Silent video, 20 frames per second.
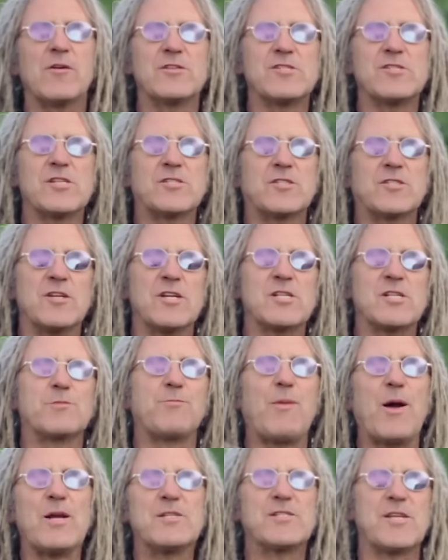has been
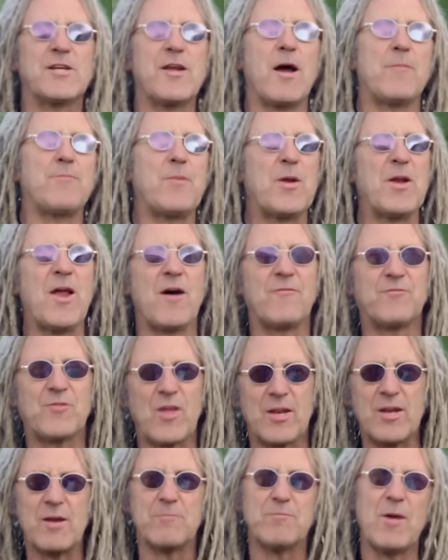holding on to his field of
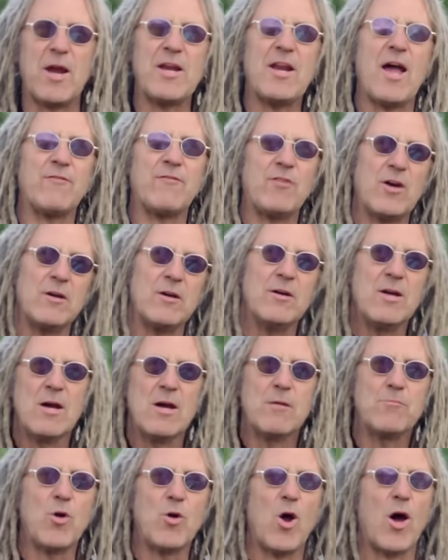dreams and doesn't want to
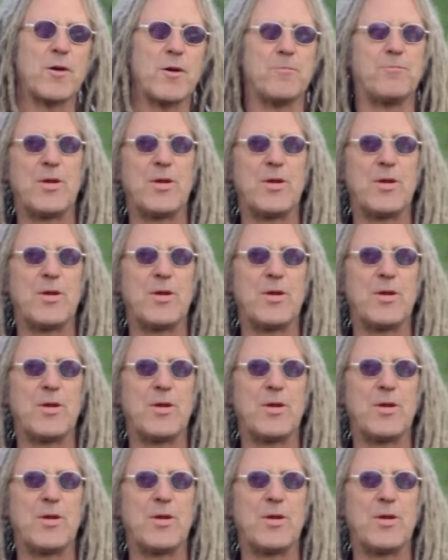let go,